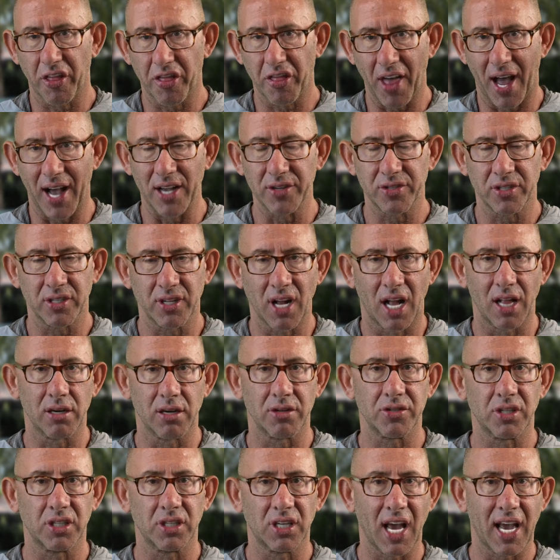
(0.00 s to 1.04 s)

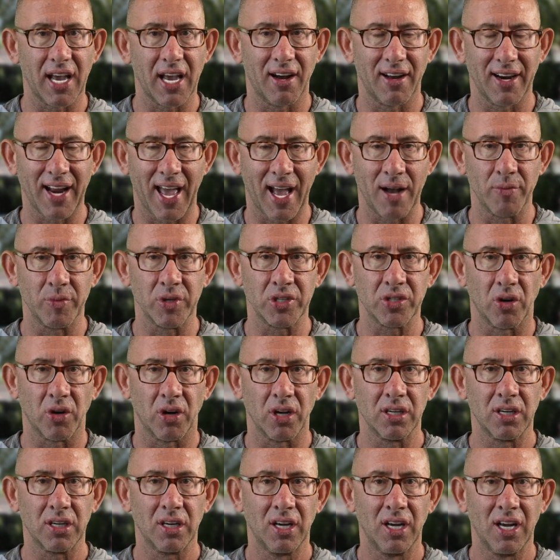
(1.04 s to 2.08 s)
$1,000 a day on Amazon,